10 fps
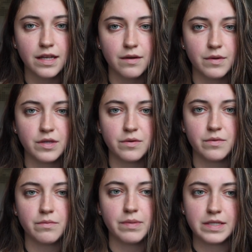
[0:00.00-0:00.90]
like when
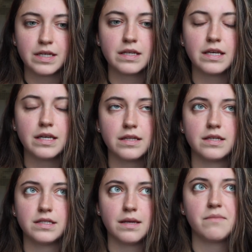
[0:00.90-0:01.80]
you basically eat
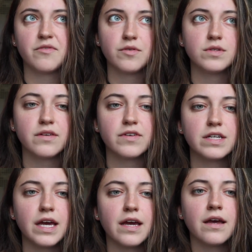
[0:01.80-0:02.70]
the same foods every
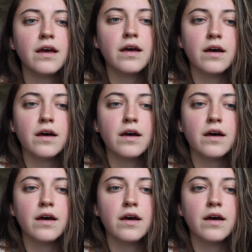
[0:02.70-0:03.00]
day,